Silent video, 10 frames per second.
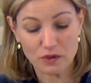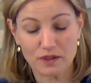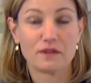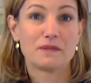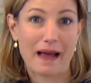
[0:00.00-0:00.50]
go to
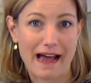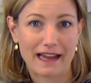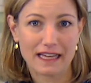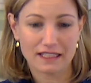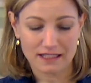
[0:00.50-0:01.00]
the
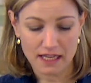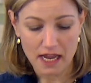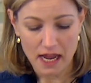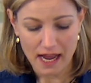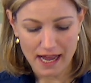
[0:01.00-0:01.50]
packets.
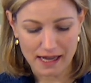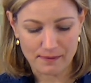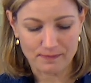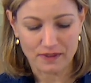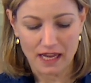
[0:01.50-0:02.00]
Um,